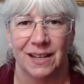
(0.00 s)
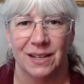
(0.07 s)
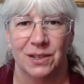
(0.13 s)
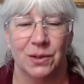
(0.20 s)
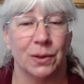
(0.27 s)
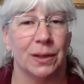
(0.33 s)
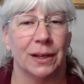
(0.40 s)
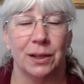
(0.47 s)

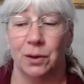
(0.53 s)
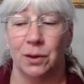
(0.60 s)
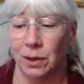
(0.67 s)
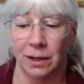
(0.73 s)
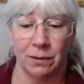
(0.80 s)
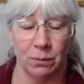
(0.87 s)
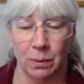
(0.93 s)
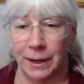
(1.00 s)
so that you're
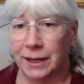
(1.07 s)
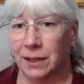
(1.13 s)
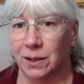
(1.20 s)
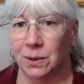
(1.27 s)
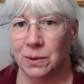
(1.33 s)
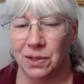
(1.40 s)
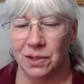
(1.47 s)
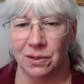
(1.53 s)
not writing
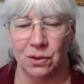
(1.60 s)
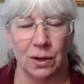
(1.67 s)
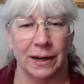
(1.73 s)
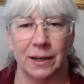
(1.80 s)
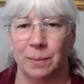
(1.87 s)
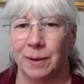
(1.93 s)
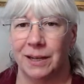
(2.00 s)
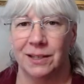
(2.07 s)
notes and
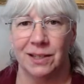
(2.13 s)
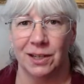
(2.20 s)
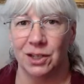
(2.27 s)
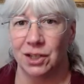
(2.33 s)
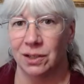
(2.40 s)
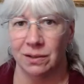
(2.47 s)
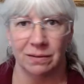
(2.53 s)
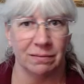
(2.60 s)
trying to pay
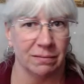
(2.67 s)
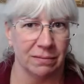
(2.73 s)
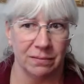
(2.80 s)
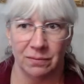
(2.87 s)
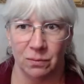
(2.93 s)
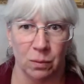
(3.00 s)
attention,